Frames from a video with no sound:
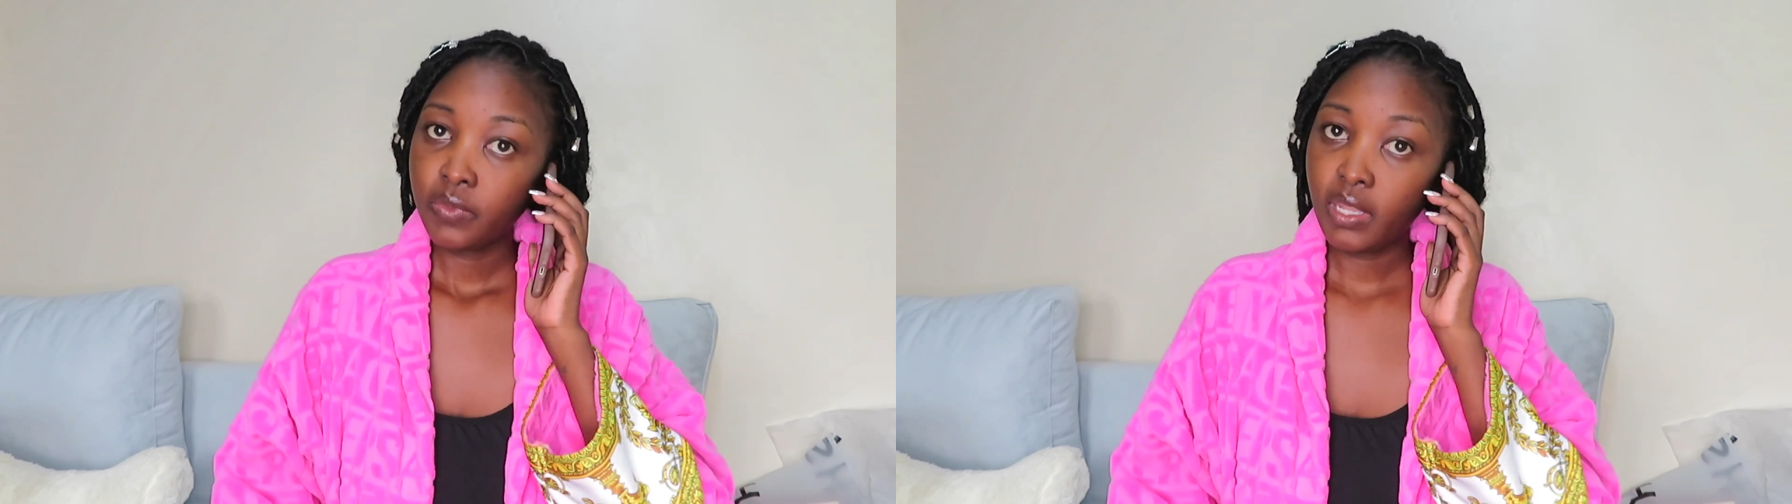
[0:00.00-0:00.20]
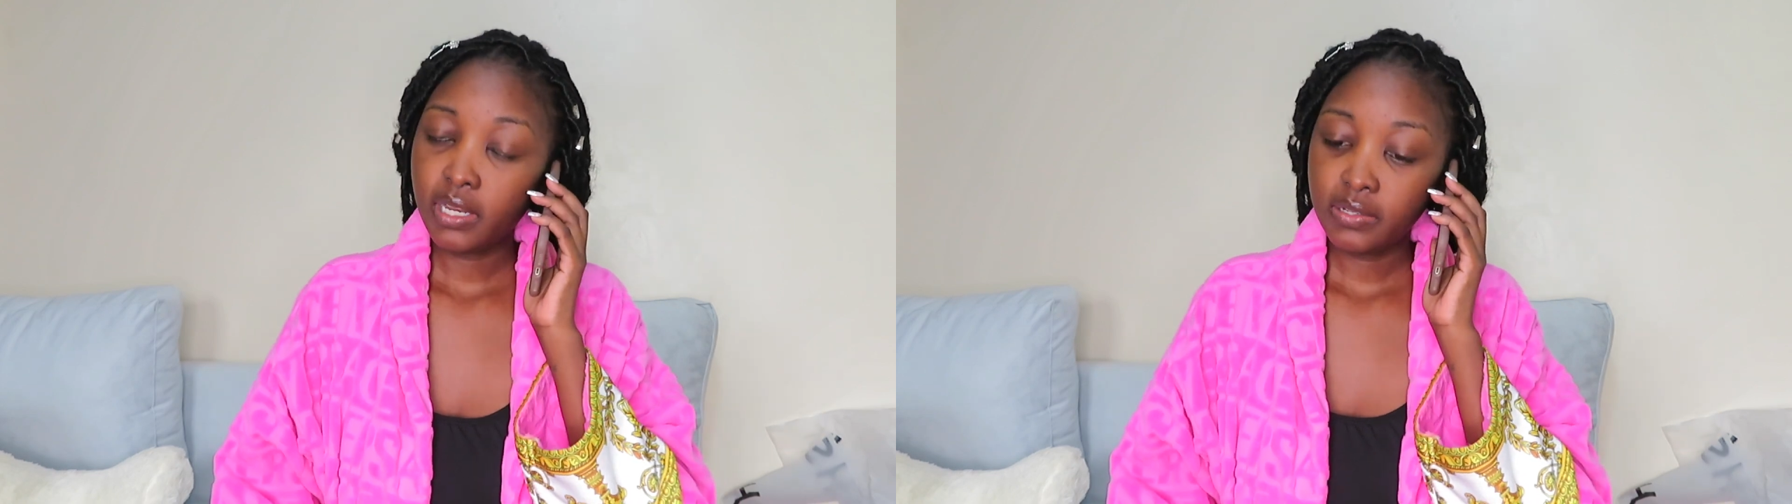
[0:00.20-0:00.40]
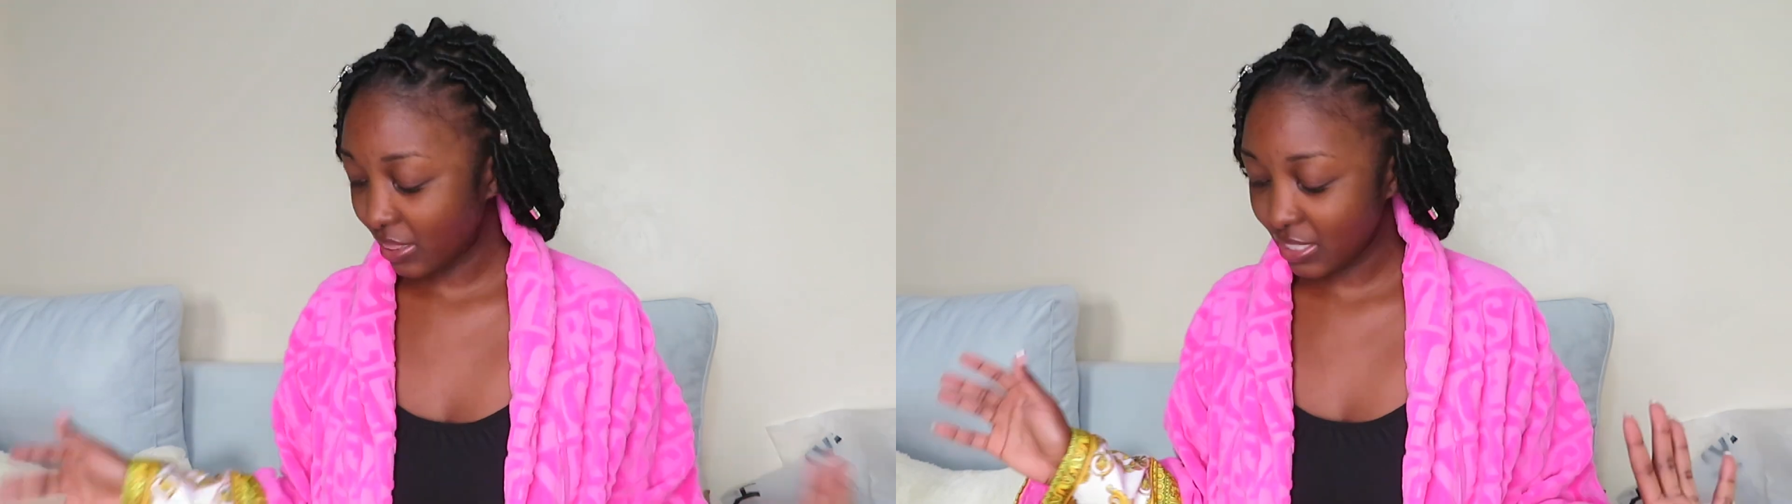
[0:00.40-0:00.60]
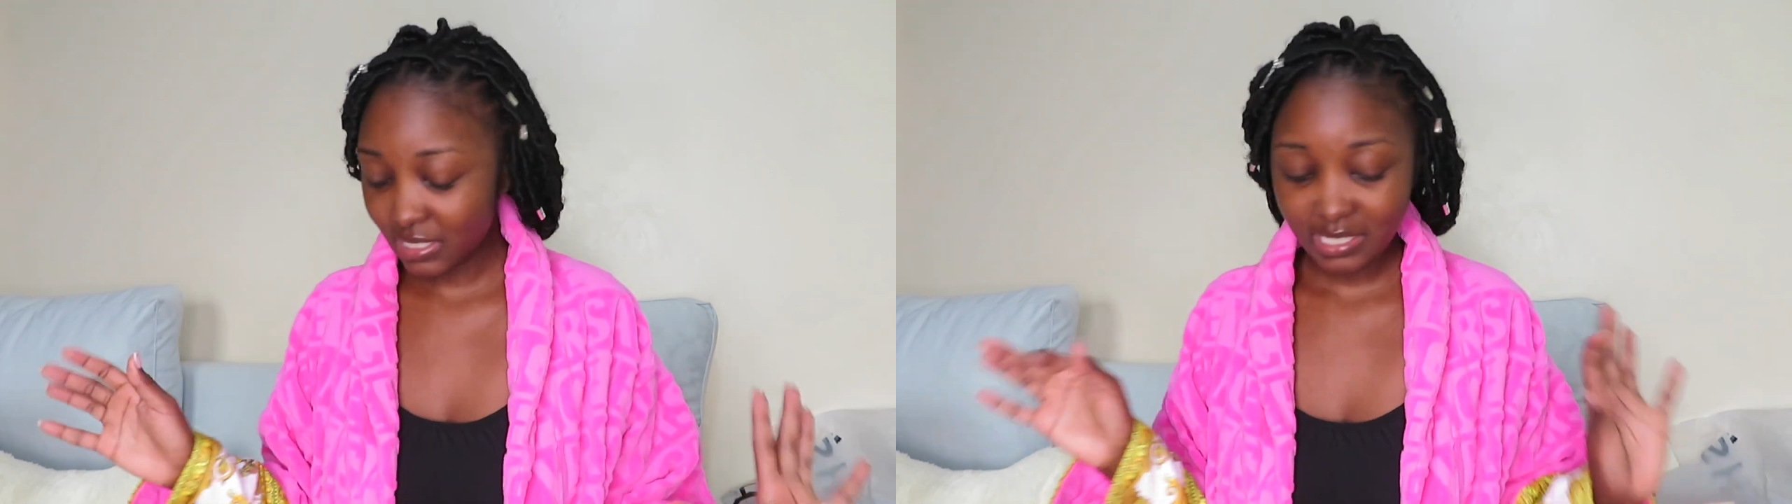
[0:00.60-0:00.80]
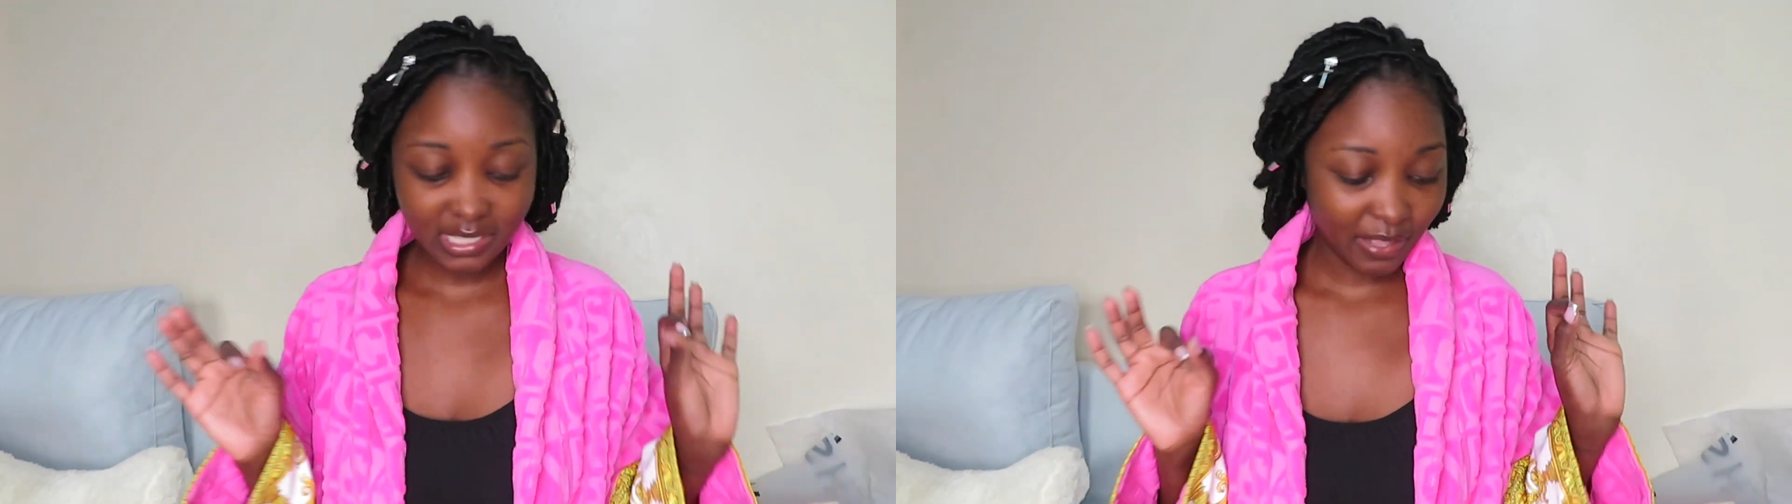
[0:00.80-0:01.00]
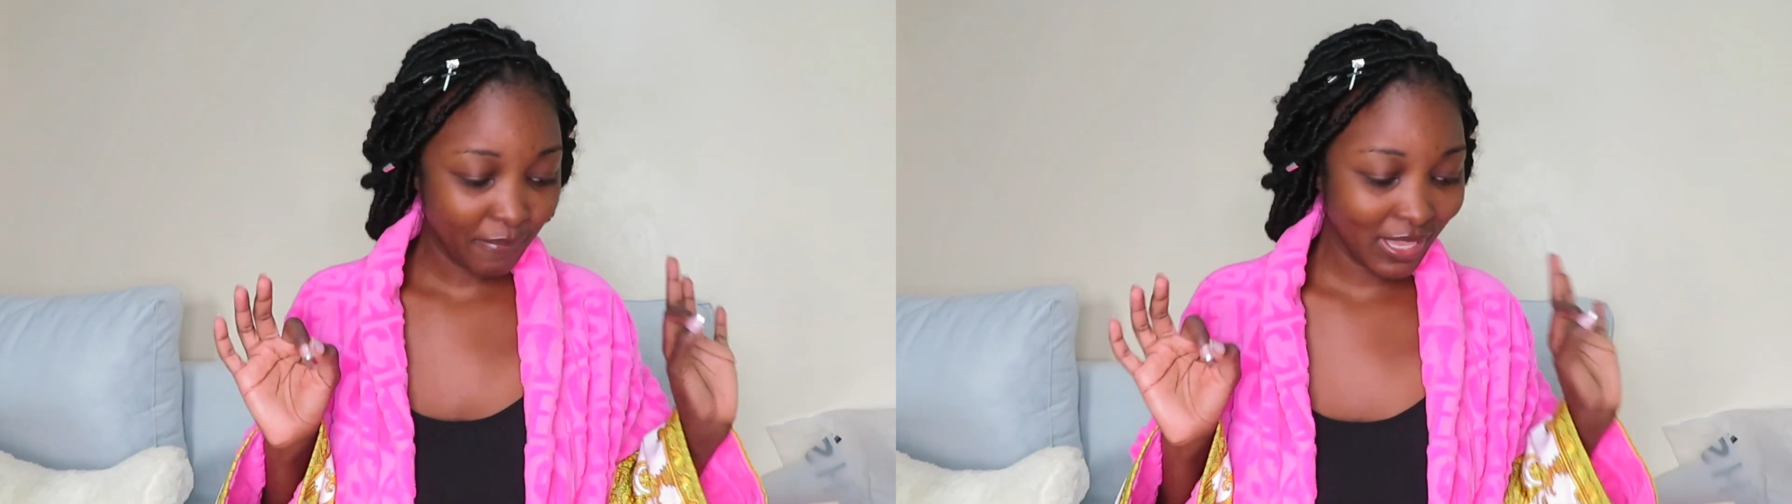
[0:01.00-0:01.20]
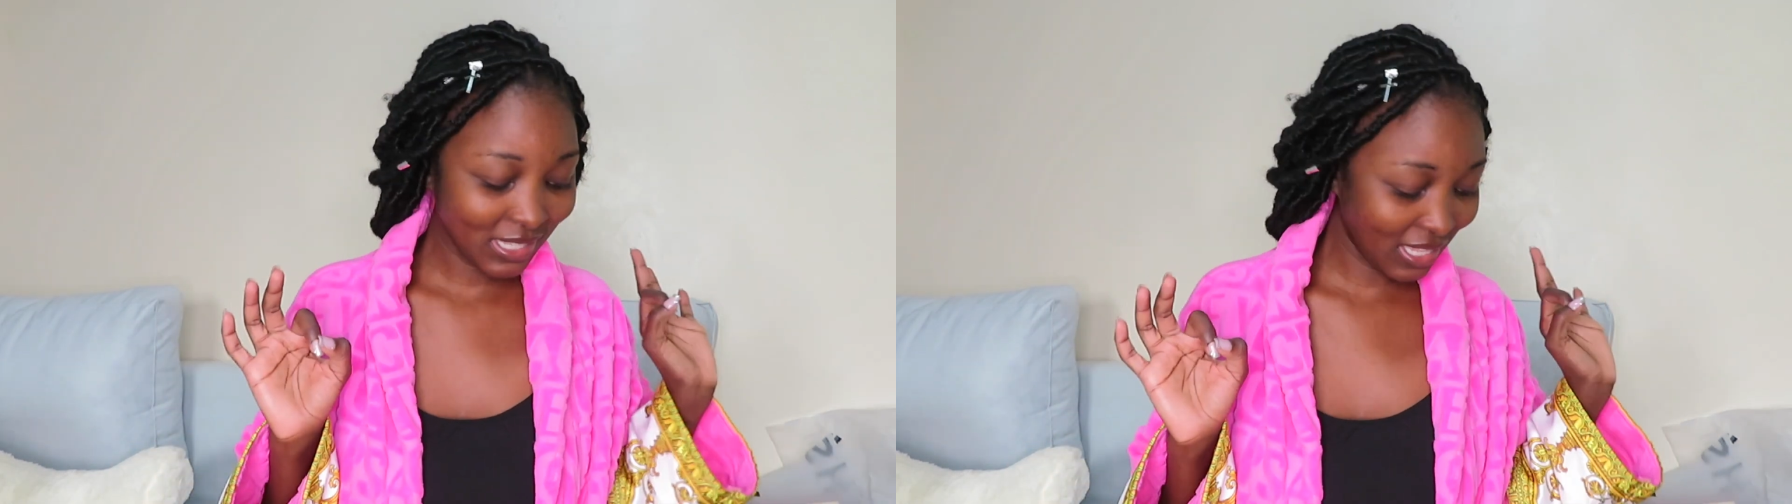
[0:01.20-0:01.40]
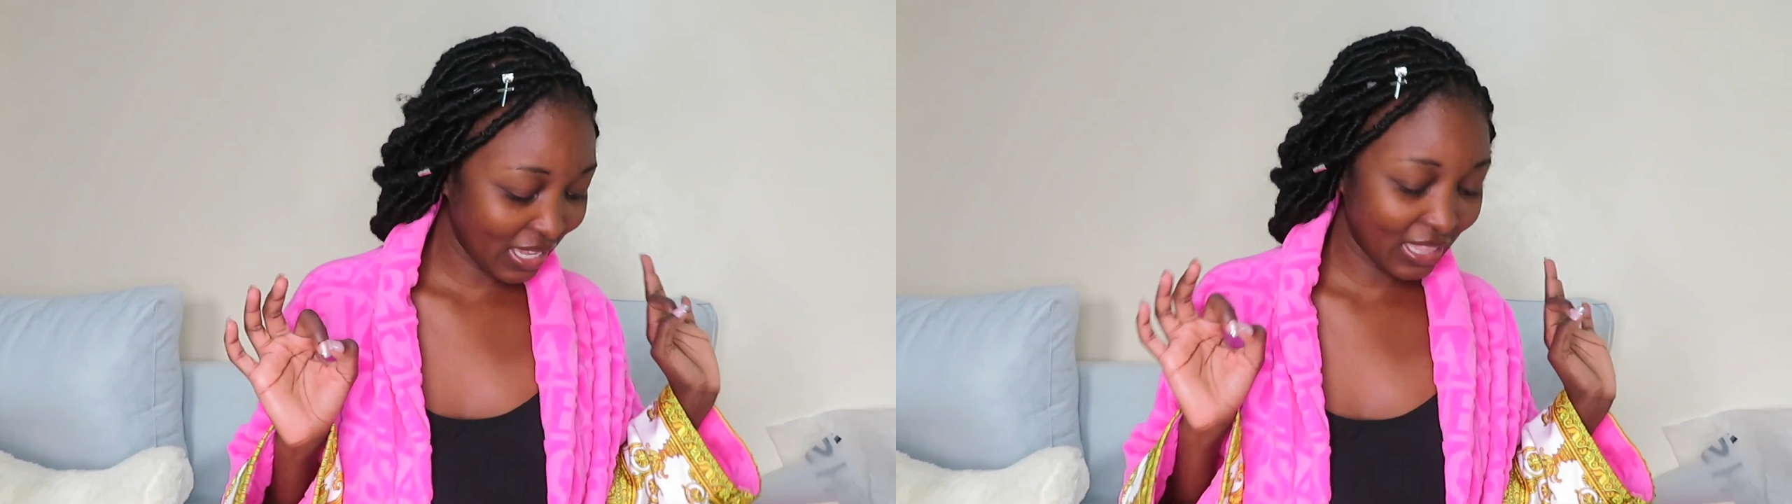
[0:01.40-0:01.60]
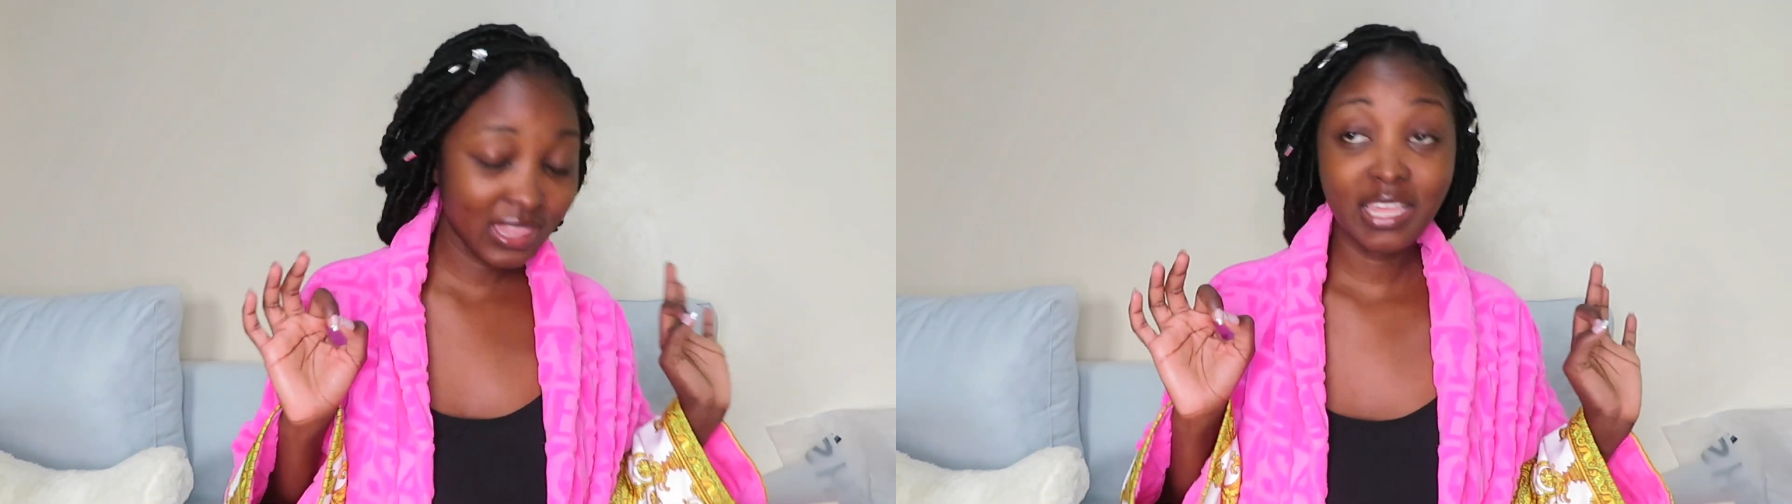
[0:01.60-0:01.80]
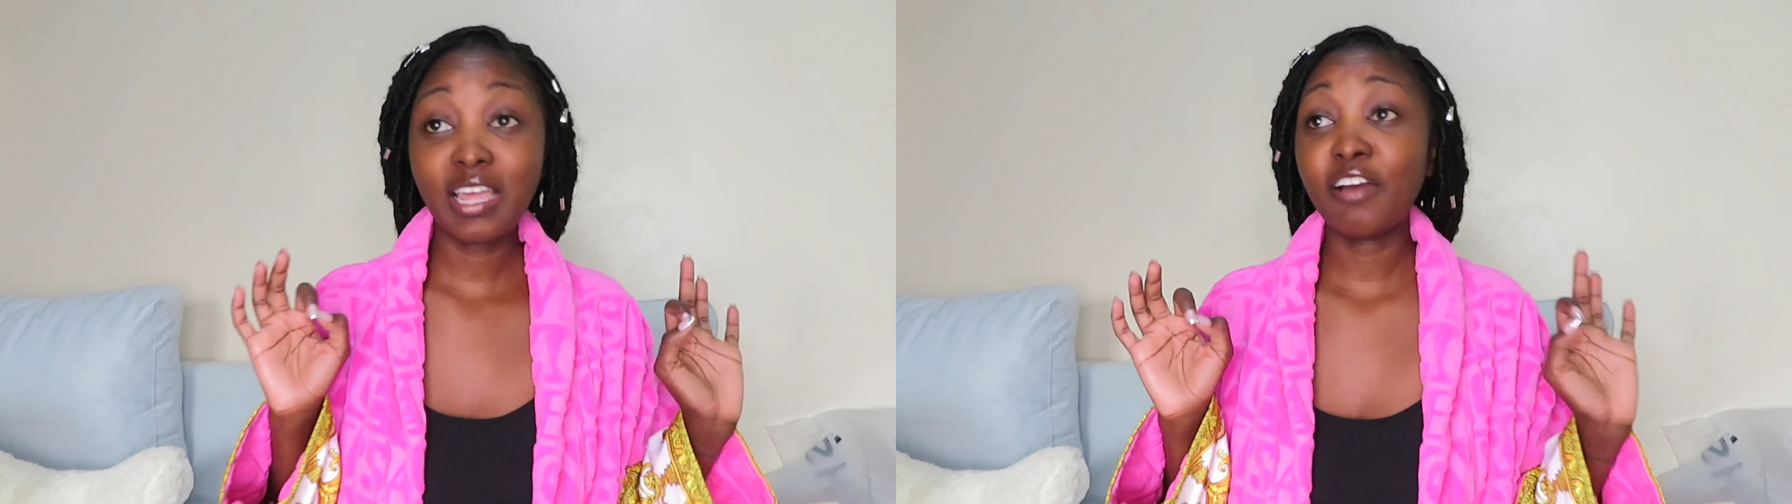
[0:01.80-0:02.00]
Hello. This is the best thing I think